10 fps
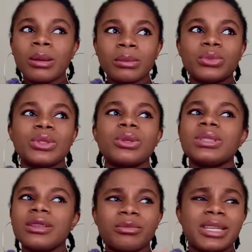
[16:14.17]
with all
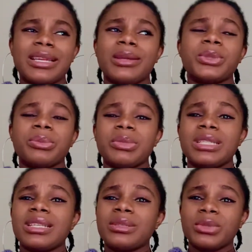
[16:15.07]
of my equipment
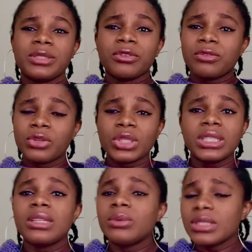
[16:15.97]
anyways for vlogging
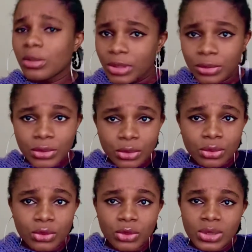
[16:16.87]
anyways i'll be able to
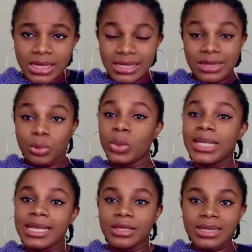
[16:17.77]
use that and when i
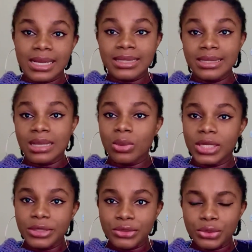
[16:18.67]
start it i'll
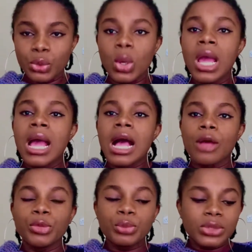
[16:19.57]
let you know i'll be
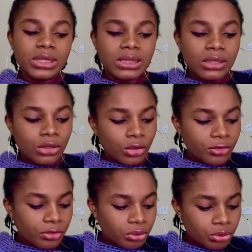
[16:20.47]
posting a lot of
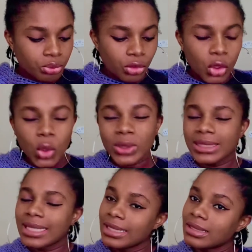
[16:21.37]
more
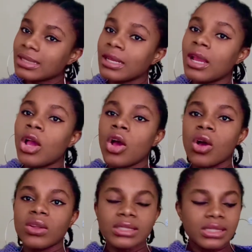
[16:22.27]
content on
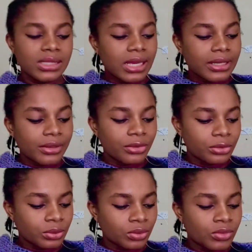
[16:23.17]
this channel
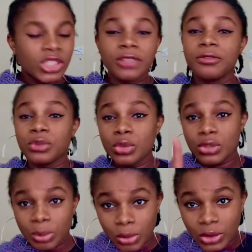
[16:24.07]
if you
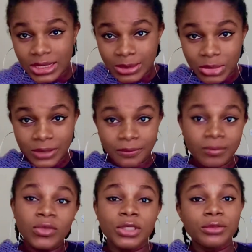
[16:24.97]
support me
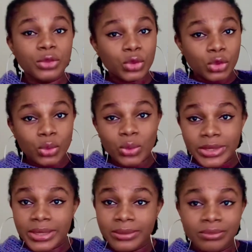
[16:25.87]
if you don't
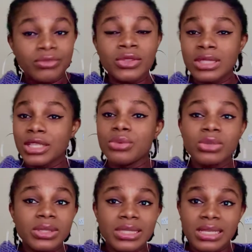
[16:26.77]
then you'll not
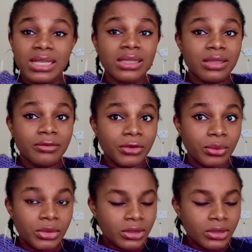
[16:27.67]
see anything from me